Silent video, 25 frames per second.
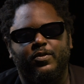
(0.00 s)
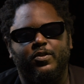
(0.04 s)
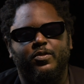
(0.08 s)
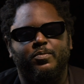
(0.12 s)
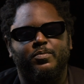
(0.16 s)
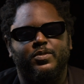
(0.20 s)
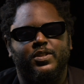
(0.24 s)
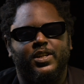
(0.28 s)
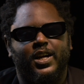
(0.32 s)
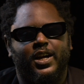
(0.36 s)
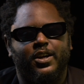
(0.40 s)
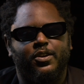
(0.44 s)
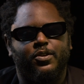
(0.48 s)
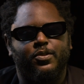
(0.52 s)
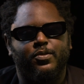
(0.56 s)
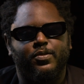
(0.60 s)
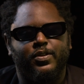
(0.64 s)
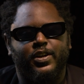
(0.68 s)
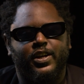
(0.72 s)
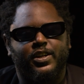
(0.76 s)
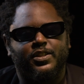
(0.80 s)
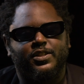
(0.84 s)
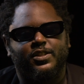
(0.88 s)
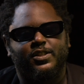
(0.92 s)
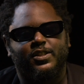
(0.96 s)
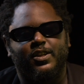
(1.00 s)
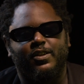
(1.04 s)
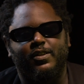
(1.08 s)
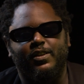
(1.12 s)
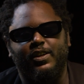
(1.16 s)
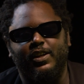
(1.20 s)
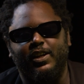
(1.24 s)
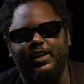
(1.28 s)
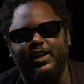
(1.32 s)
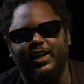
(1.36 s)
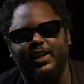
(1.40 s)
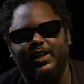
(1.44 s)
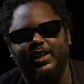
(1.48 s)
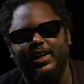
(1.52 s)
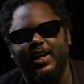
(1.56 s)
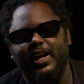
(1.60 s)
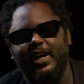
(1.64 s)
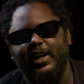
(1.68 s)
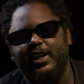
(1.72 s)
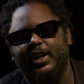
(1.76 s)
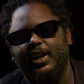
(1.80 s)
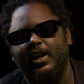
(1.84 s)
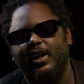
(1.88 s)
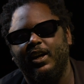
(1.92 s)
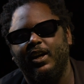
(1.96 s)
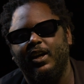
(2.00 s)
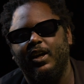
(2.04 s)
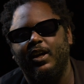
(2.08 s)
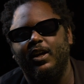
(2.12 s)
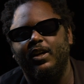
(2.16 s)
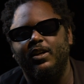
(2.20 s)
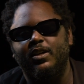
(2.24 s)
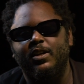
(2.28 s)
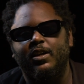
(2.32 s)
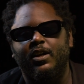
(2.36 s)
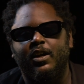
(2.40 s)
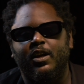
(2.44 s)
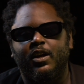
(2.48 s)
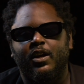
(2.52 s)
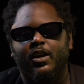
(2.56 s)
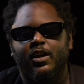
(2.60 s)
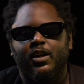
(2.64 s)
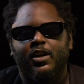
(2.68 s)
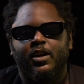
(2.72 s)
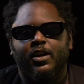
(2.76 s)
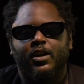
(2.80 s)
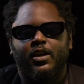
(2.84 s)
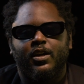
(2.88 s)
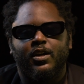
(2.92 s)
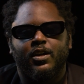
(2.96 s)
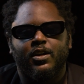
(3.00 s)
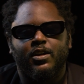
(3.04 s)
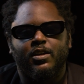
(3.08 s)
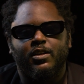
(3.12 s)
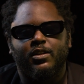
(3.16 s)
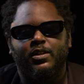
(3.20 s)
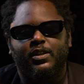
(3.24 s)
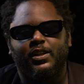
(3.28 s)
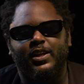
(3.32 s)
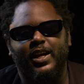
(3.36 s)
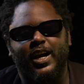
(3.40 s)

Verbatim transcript: Films that don't necessarily get like